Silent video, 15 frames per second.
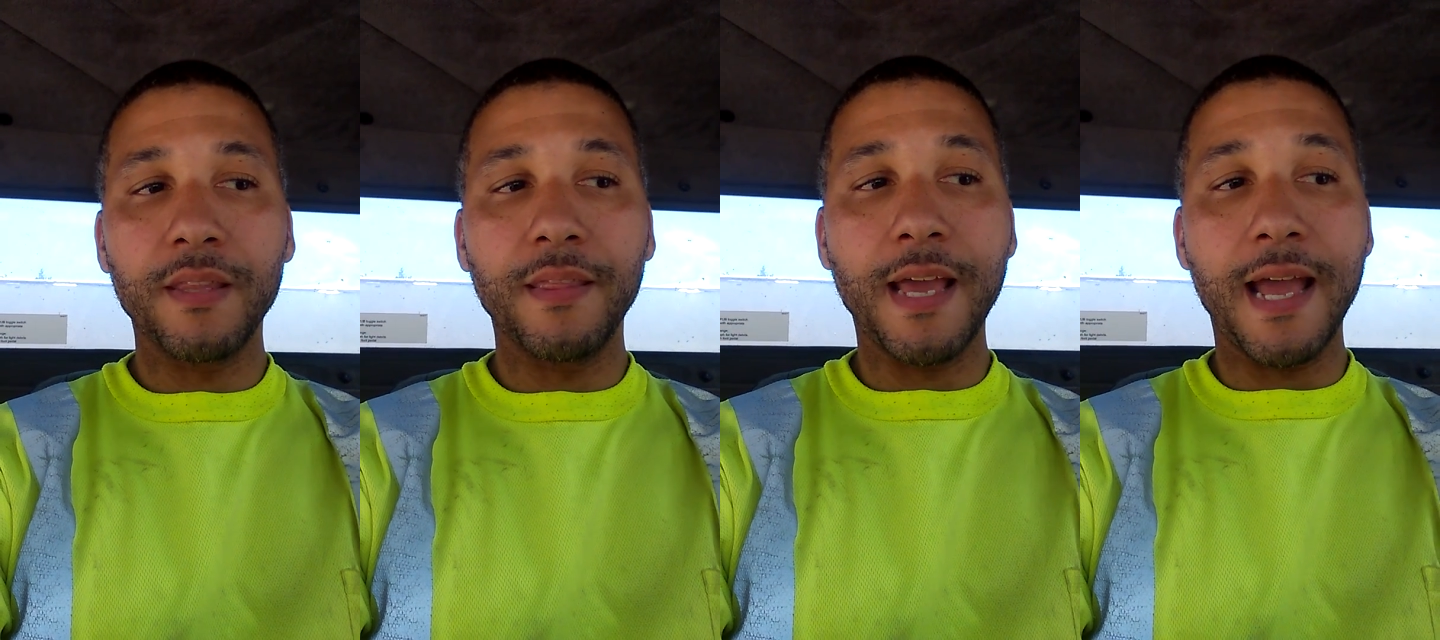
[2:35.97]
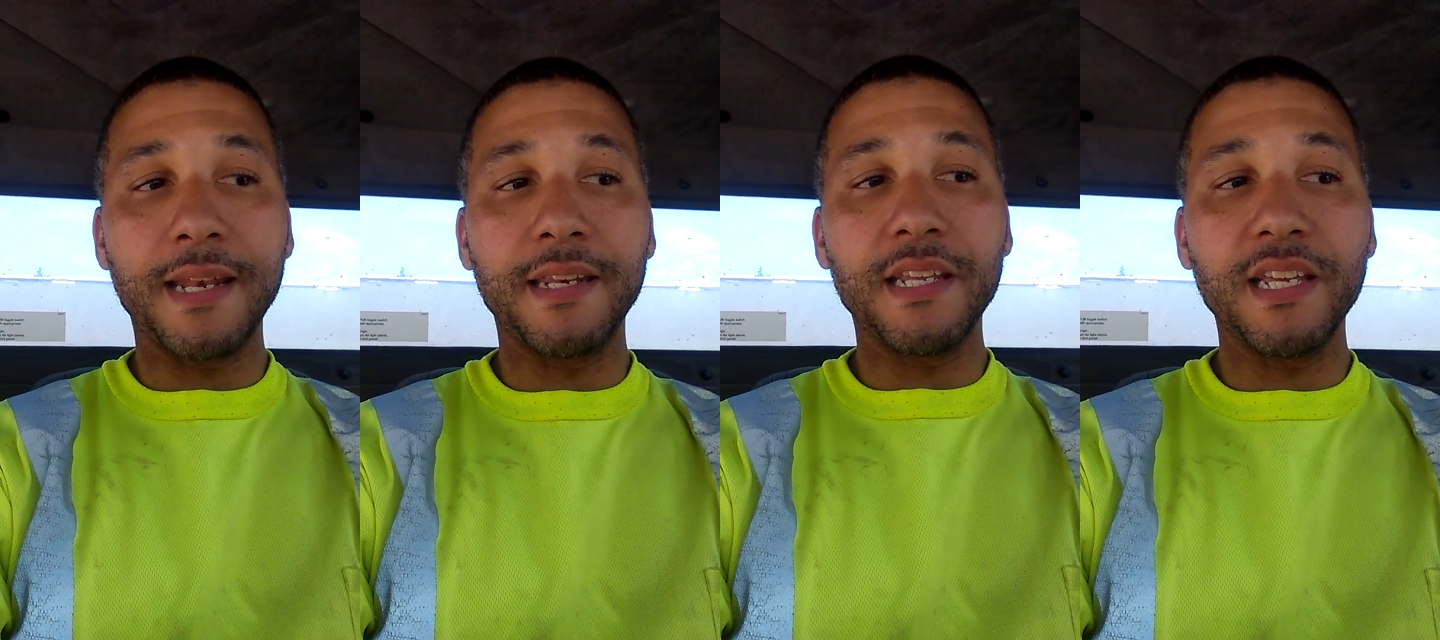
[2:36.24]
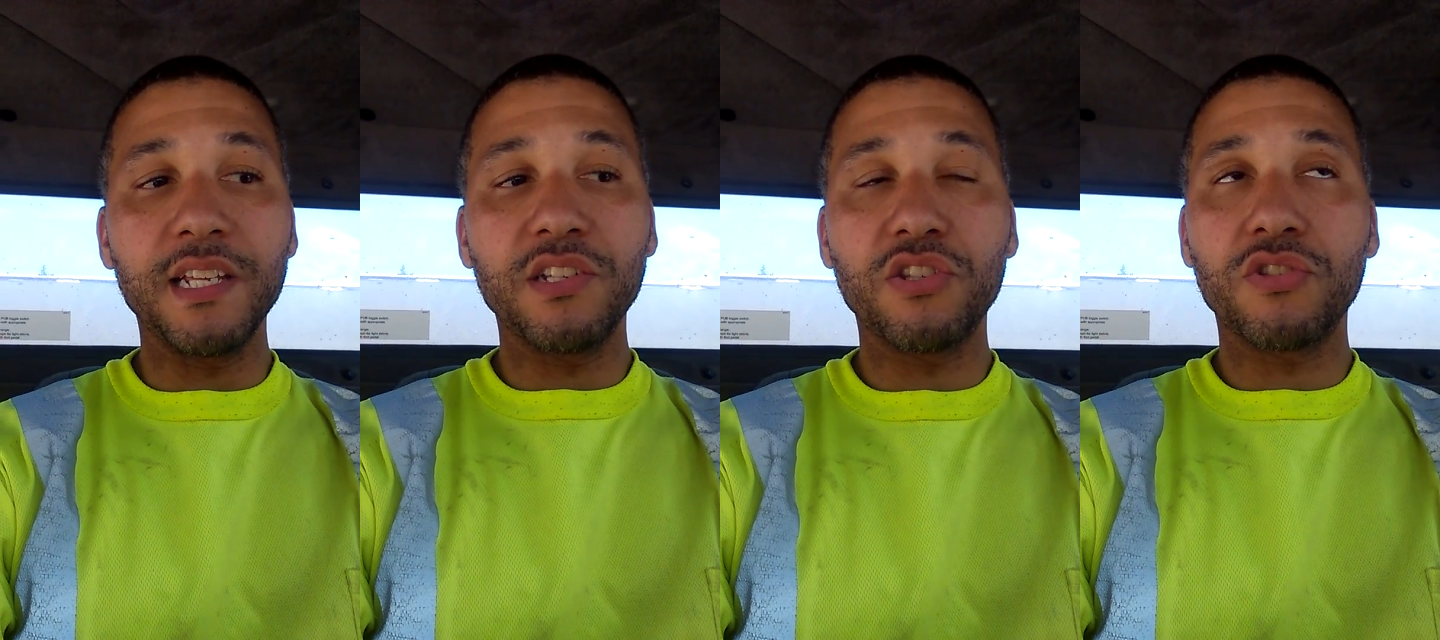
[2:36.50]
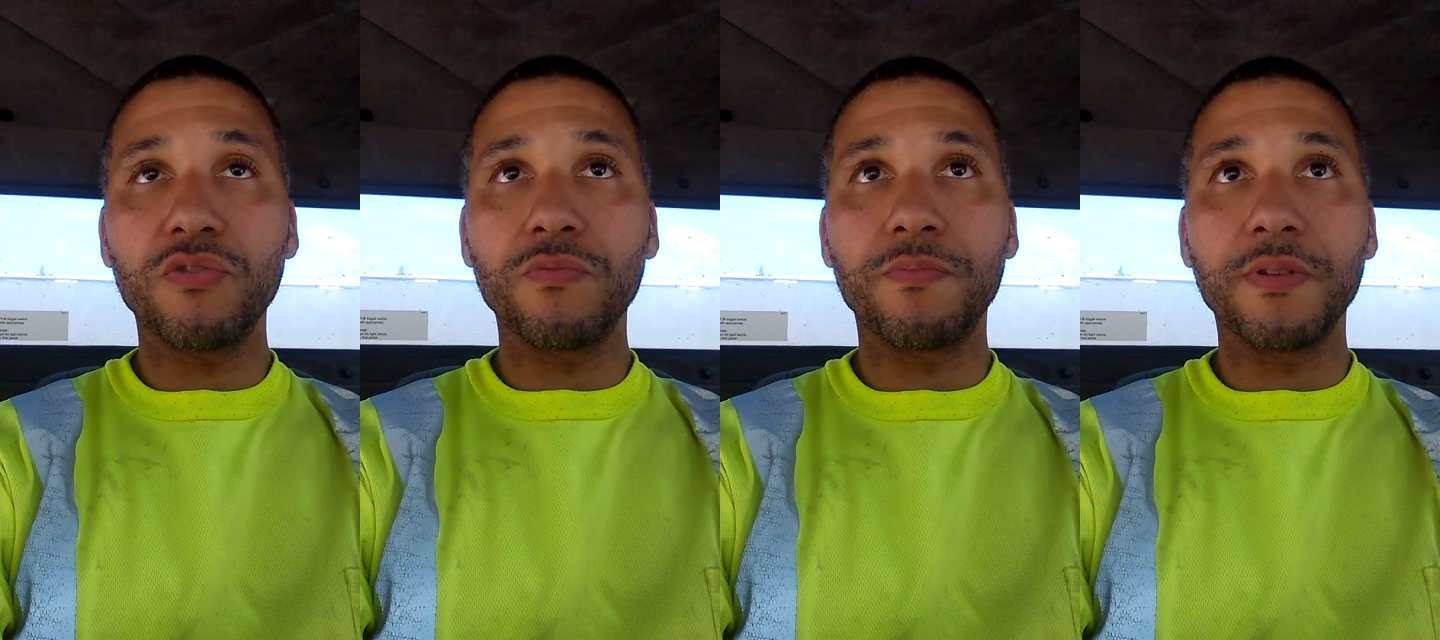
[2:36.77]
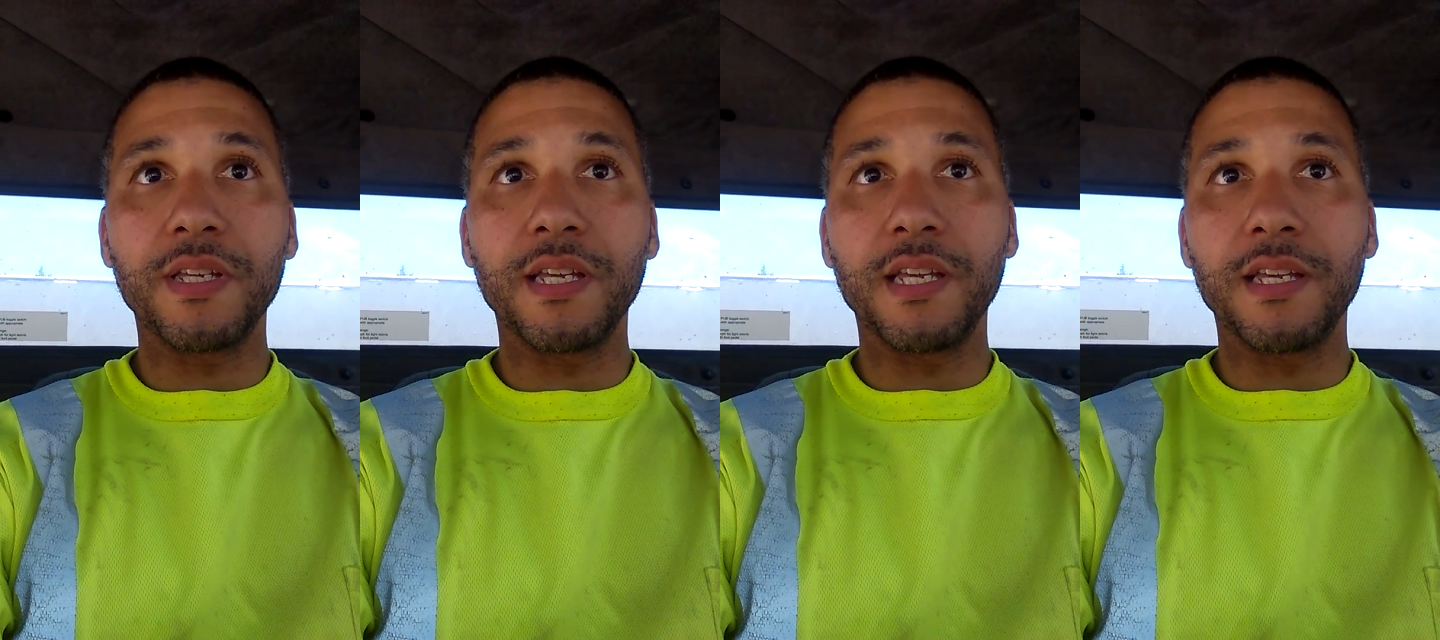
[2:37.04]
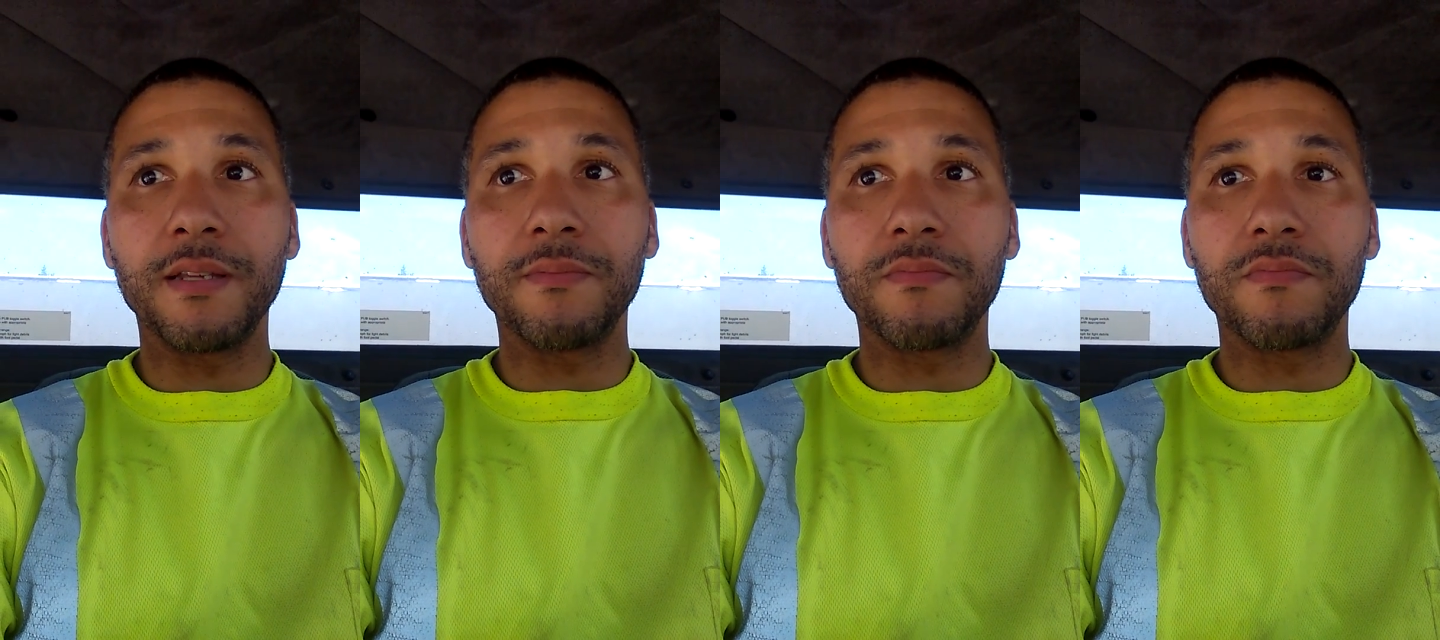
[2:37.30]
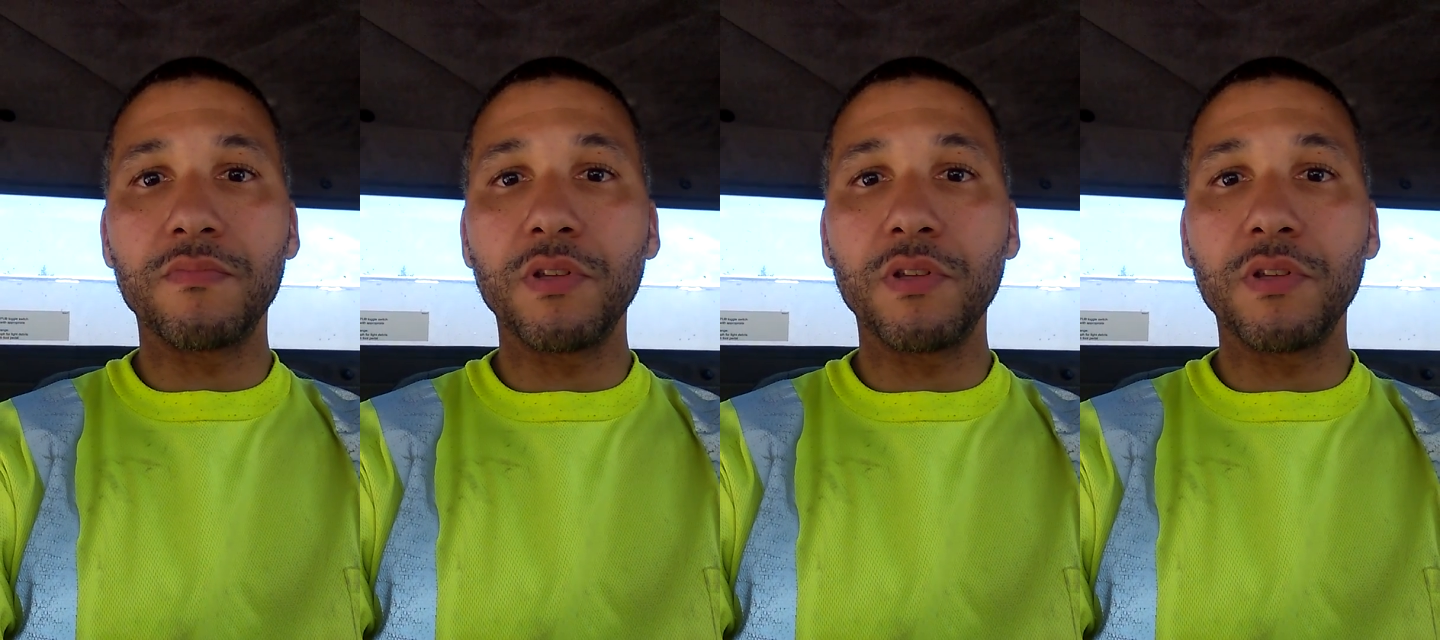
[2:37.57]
that needs to be,